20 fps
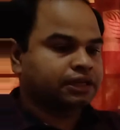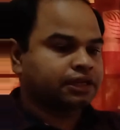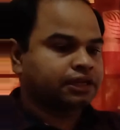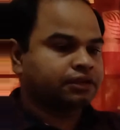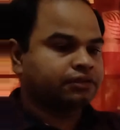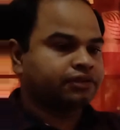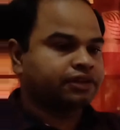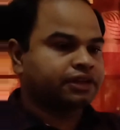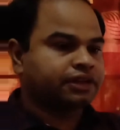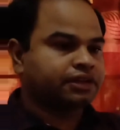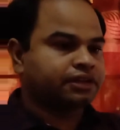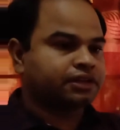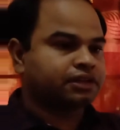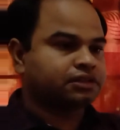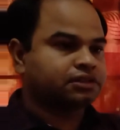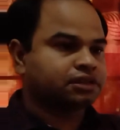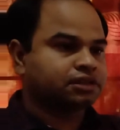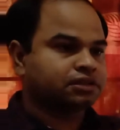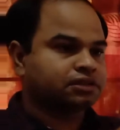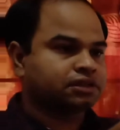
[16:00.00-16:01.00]
when it
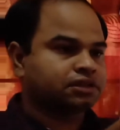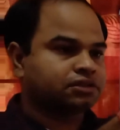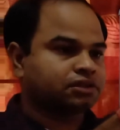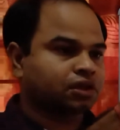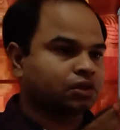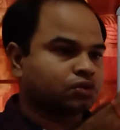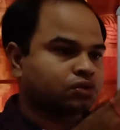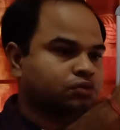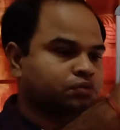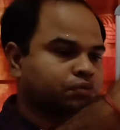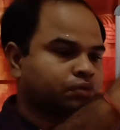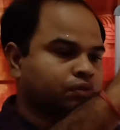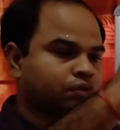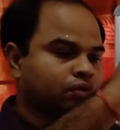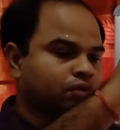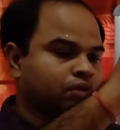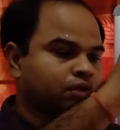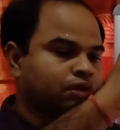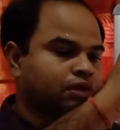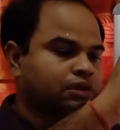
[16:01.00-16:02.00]
reaches the south pole,
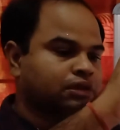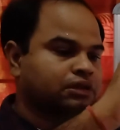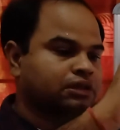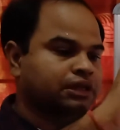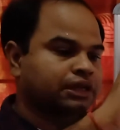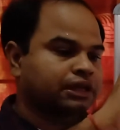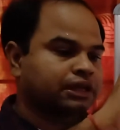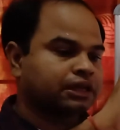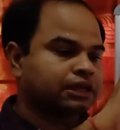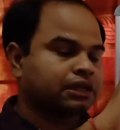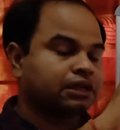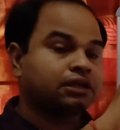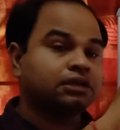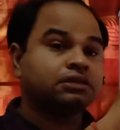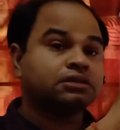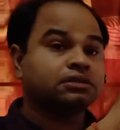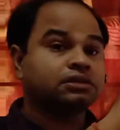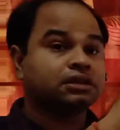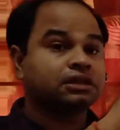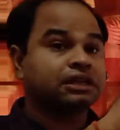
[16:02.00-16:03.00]
the angle
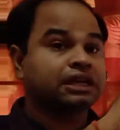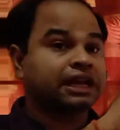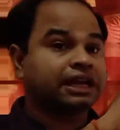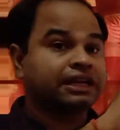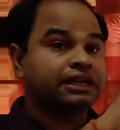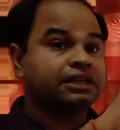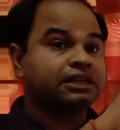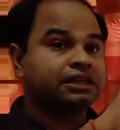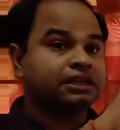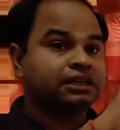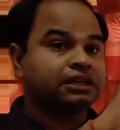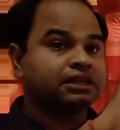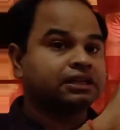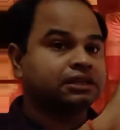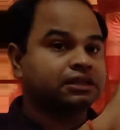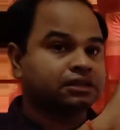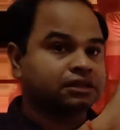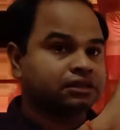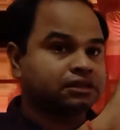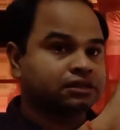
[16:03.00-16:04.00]
is 90
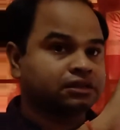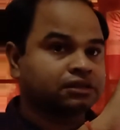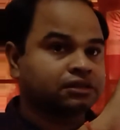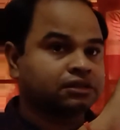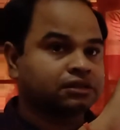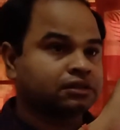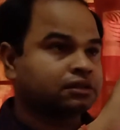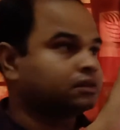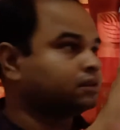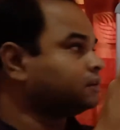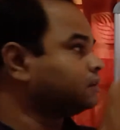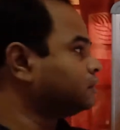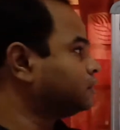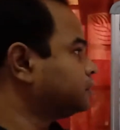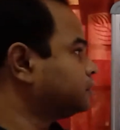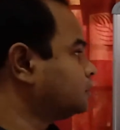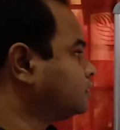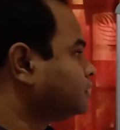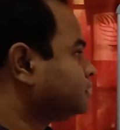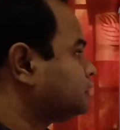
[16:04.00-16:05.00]
degree.
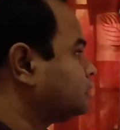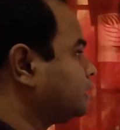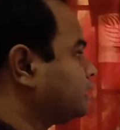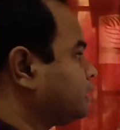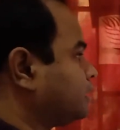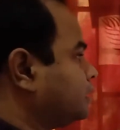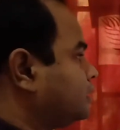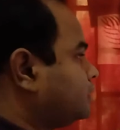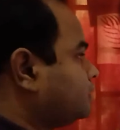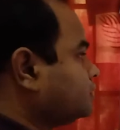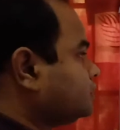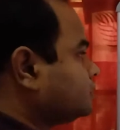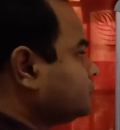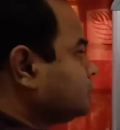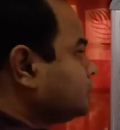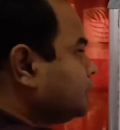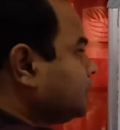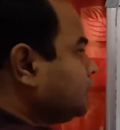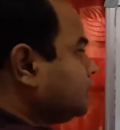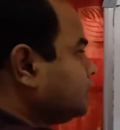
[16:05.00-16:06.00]
The angle is
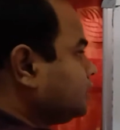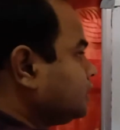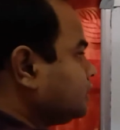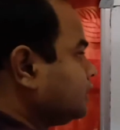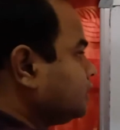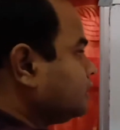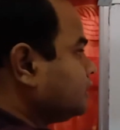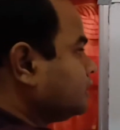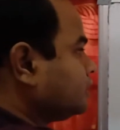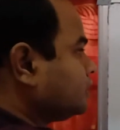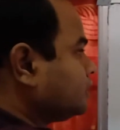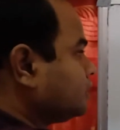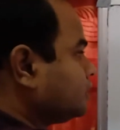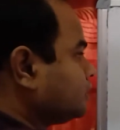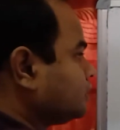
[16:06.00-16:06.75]
90 degree.